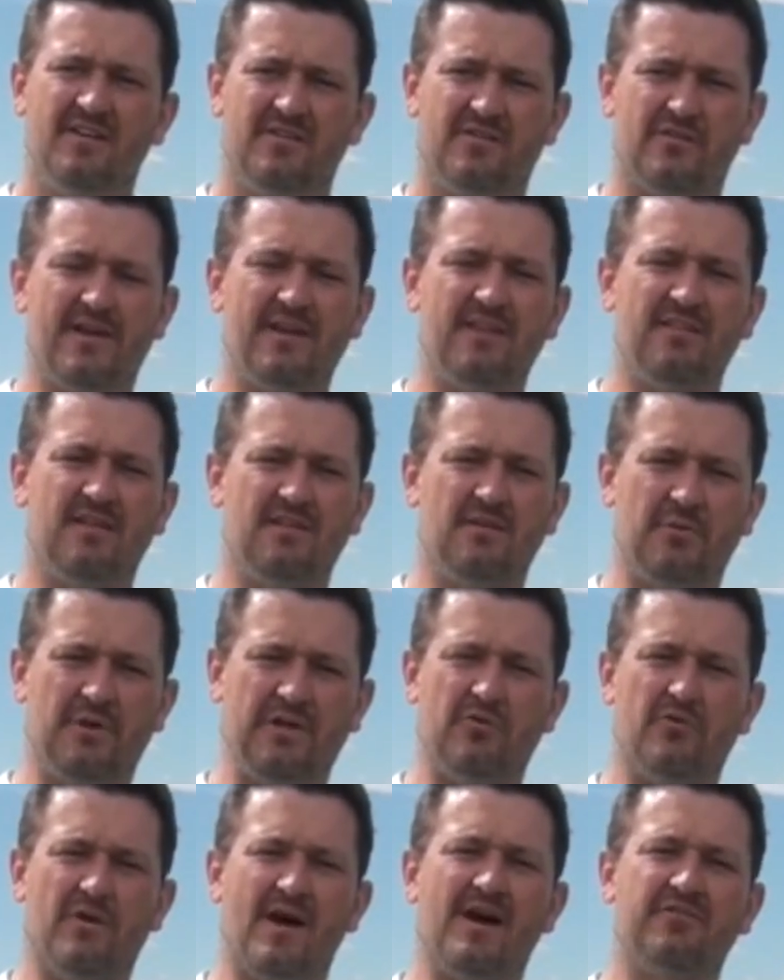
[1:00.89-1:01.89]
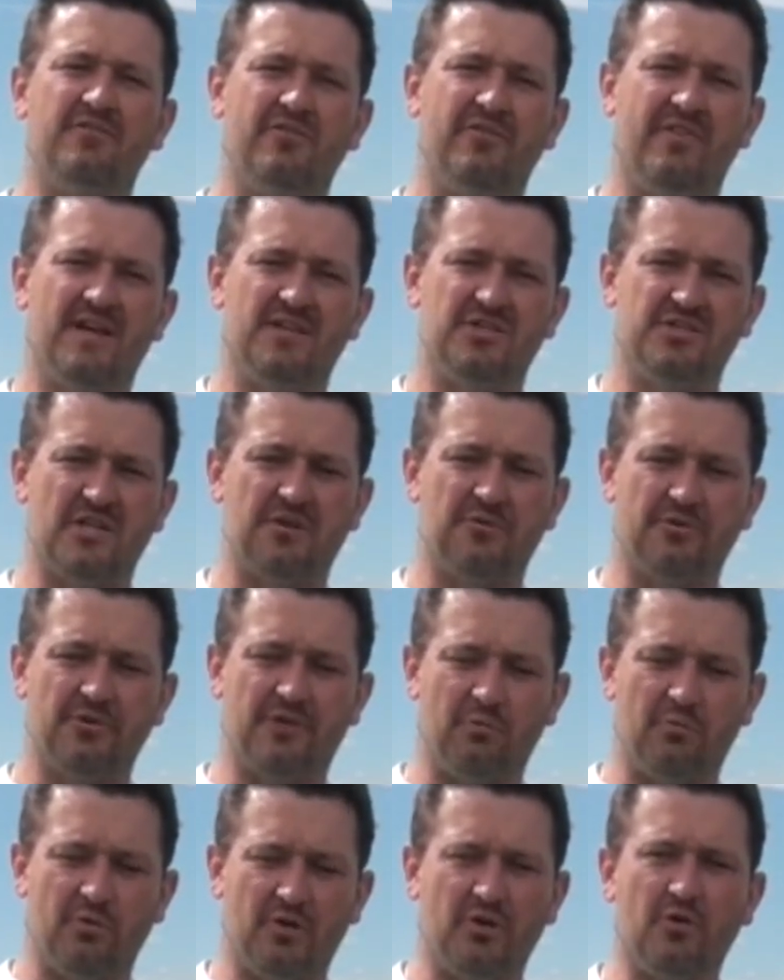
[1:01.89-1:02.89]
So anything that we do after that
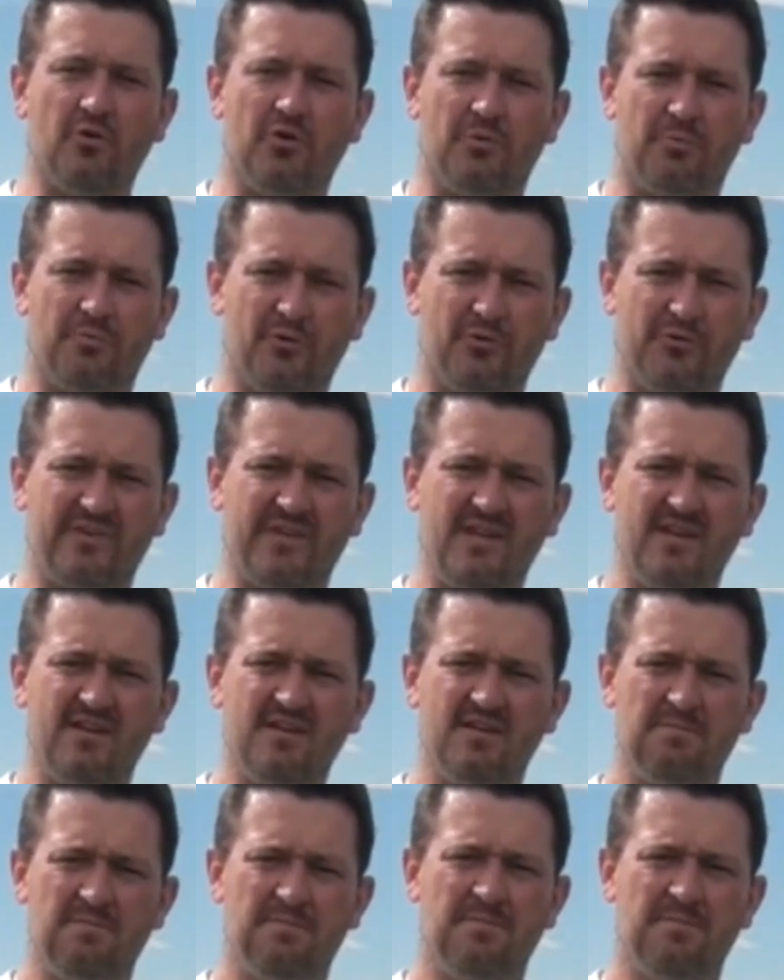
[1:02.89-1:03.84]
generally will go to protein.